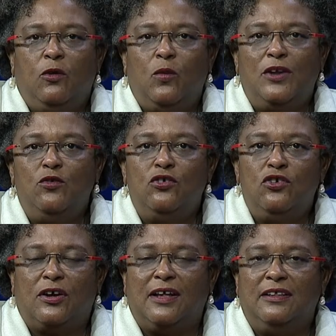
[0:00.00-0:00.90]
when you
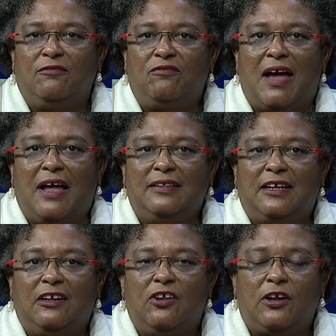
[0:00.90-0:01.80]
look at the fact
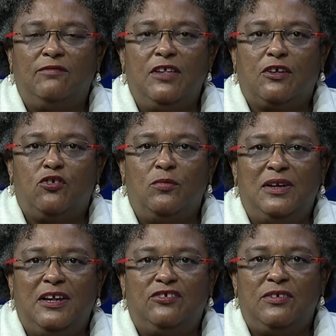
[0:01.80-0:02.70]
that a lot of the
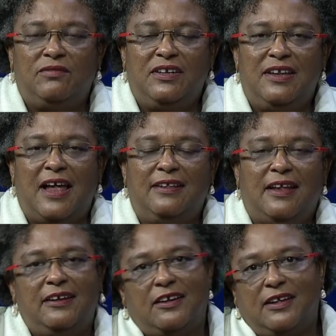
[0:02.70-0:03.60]
accumulation of the debt
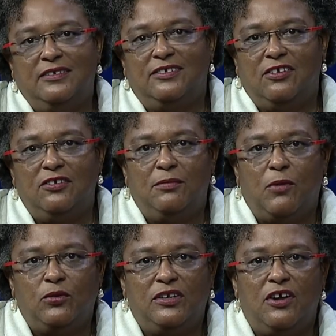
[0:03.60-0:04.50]
that they're concerned
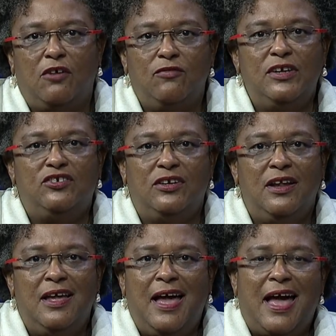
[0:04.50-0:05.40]
about in our region
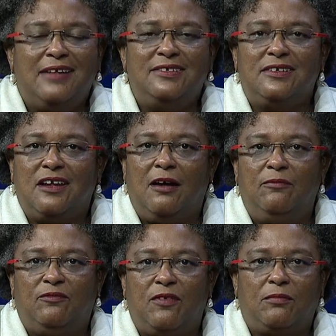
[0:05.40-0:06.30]
hasn't
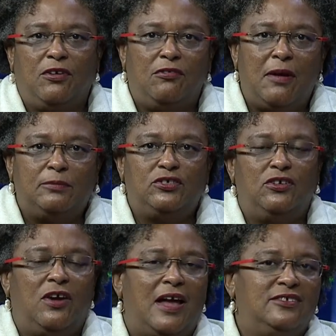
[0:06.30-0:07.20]
come from corruption
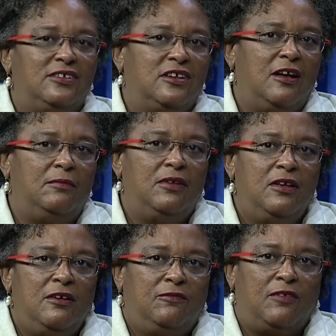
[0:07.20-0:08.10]
or hasn't come
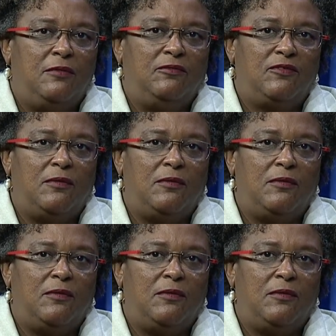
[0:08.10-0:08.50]
from